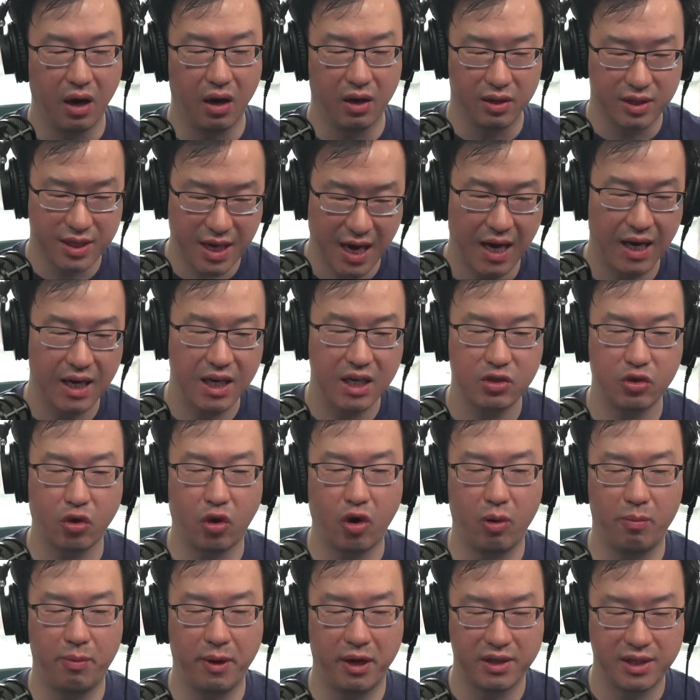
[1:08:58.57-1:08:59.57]
Tally is all
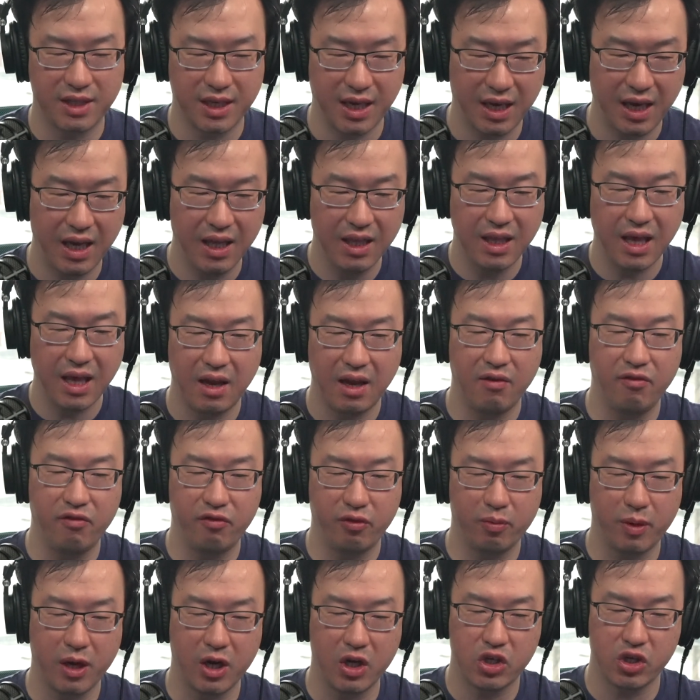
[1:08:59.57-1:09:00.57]
about taking
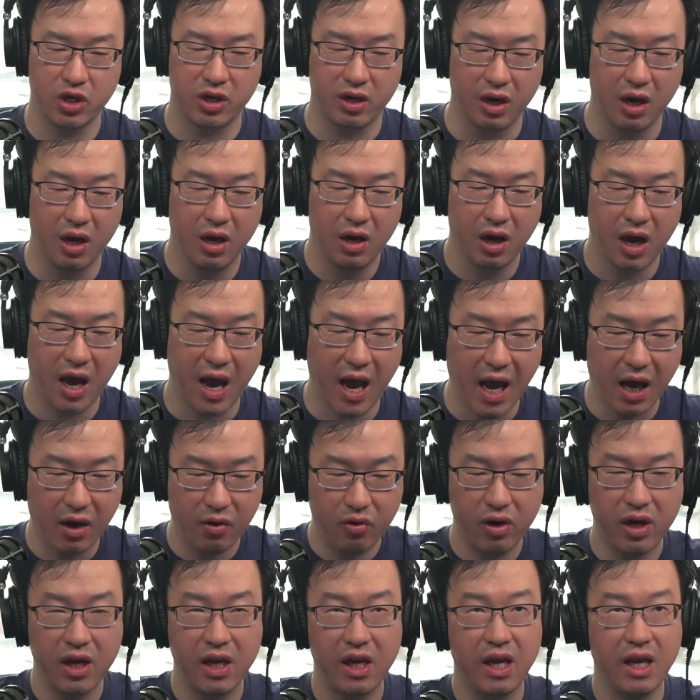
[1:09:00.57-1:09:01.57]
information,
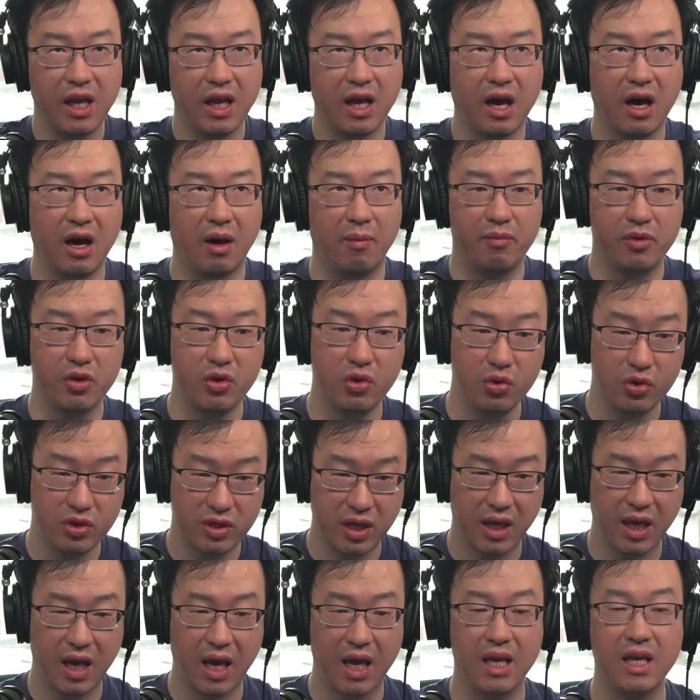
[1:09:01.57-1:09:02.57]
aggregating up
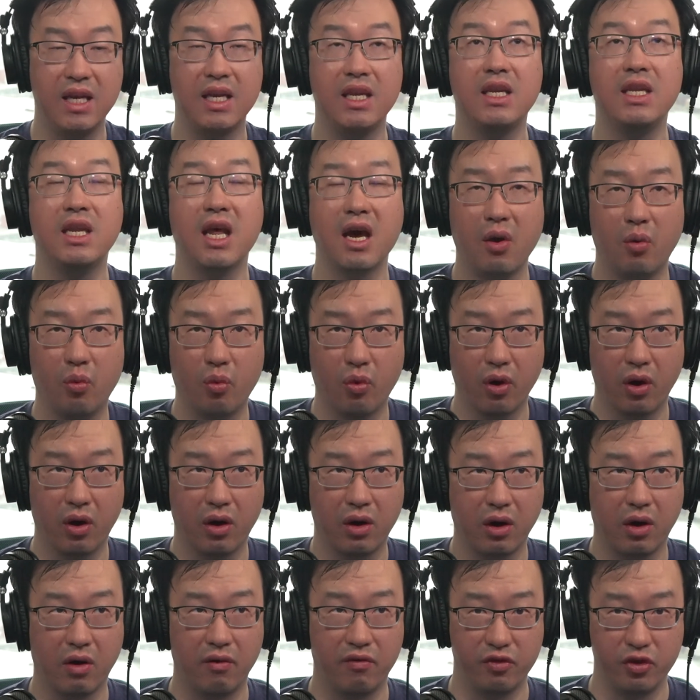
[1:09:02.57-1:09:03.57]
using a network
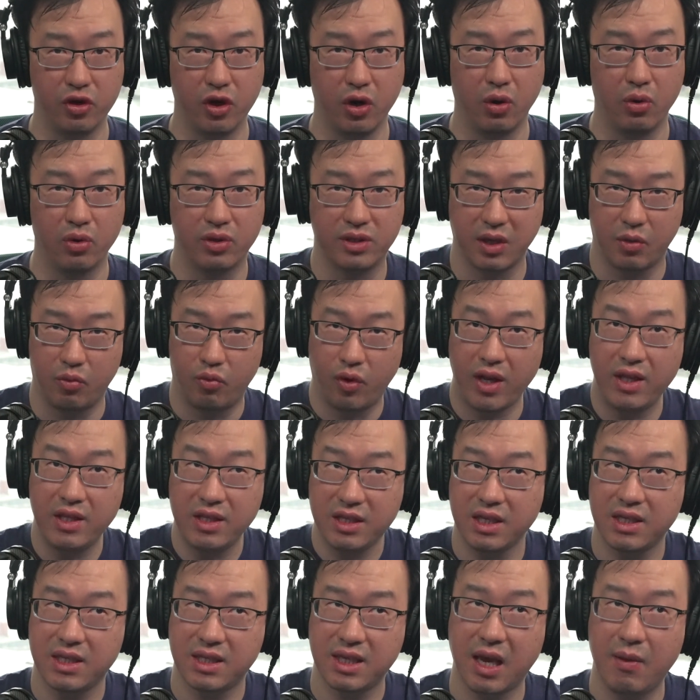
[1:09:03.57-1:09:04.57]
of nodes that runs
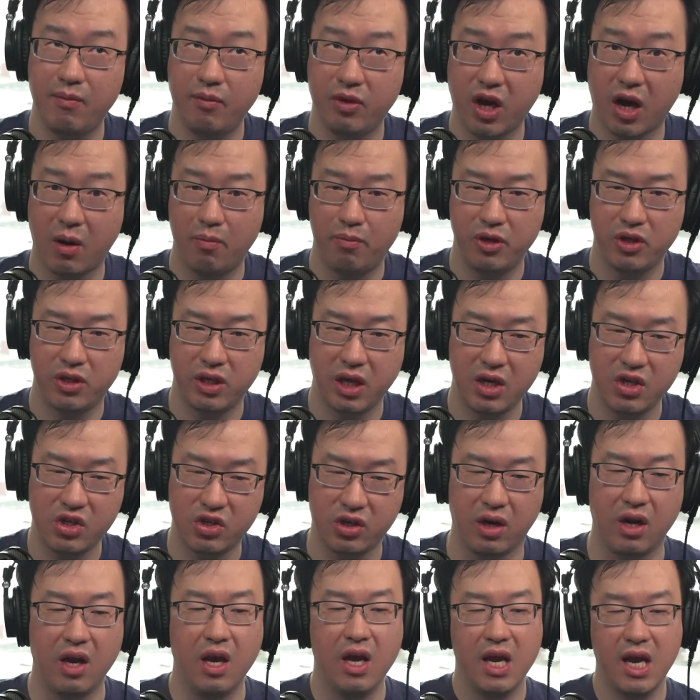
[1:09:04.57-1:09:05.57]
the same
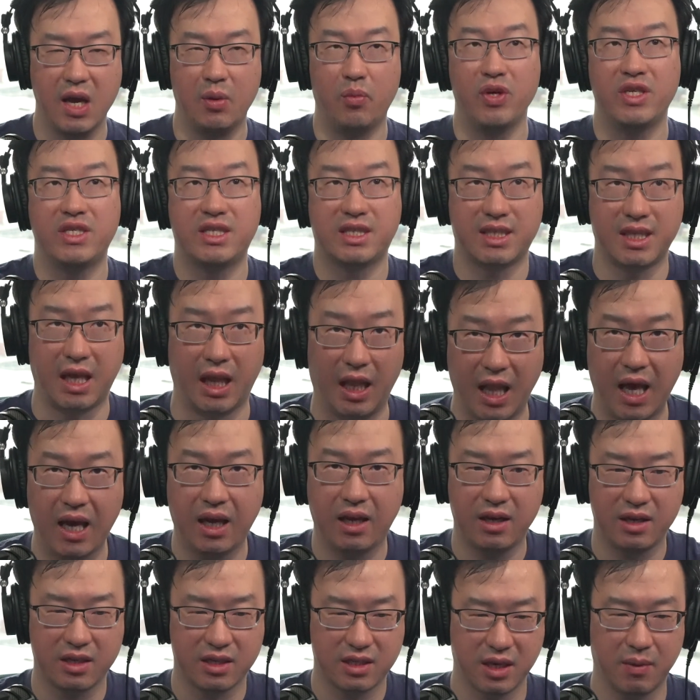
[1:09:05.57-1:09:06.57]
computation, and we select
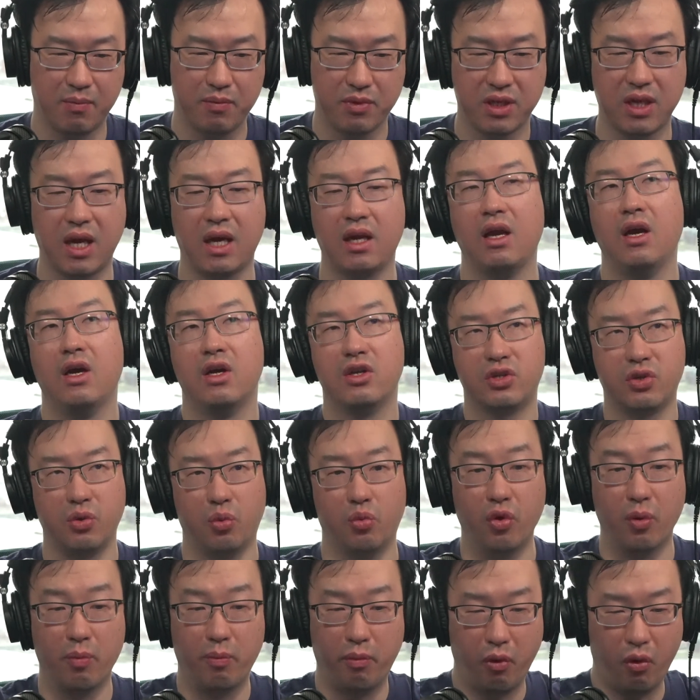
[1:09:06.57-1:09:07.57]
a subset to
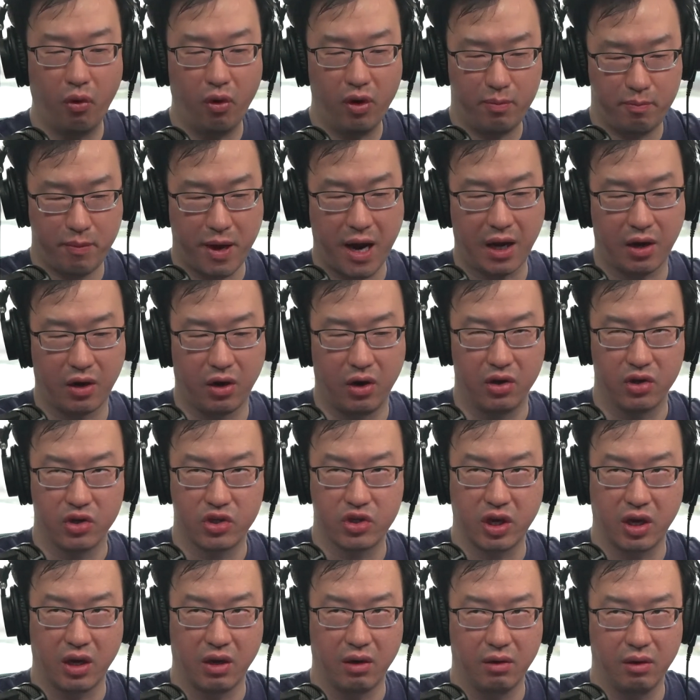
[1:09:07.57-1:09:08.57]
report back on
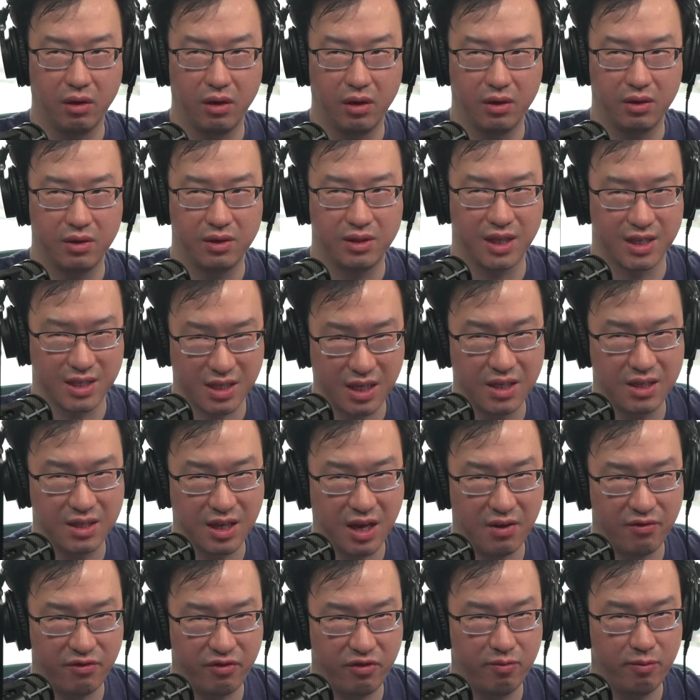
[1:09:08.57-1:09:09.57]
chain. Doesn't
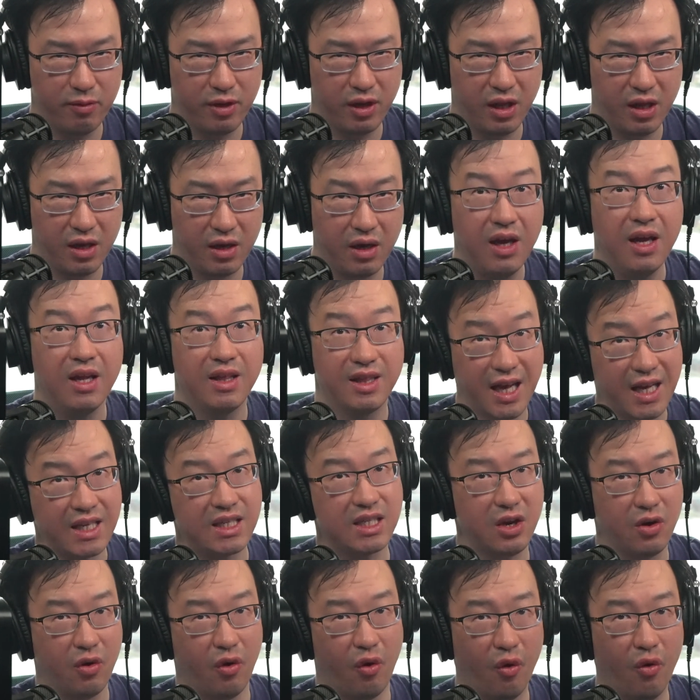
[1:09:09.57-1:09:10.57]
that familiar? That's
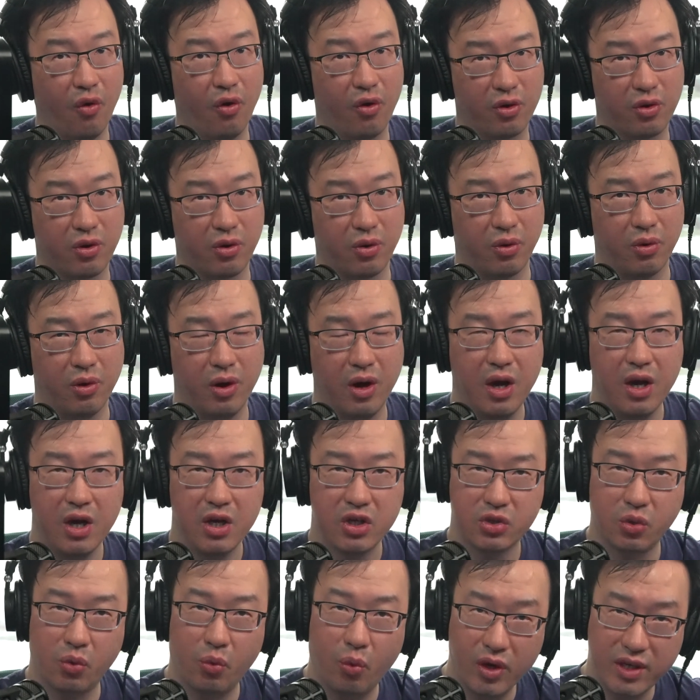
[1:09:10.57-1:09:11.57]
an oracle.
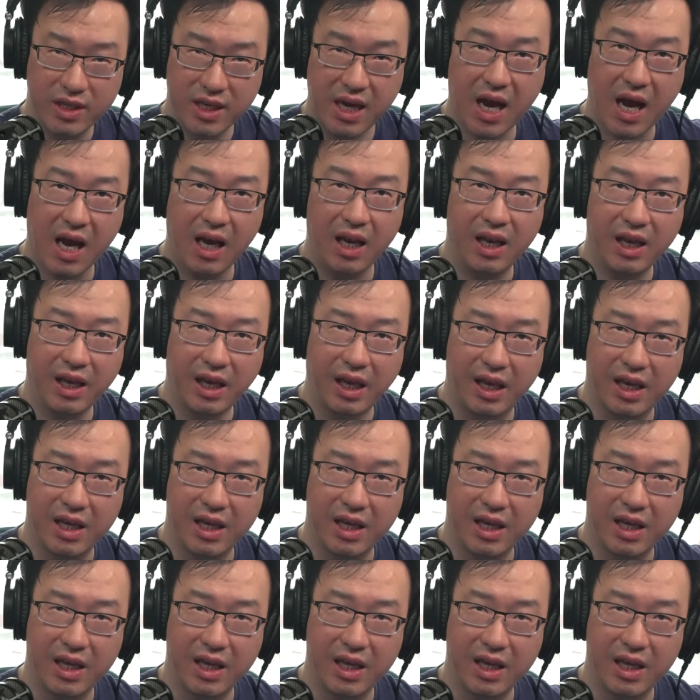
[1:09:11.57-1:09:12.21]
So what Tally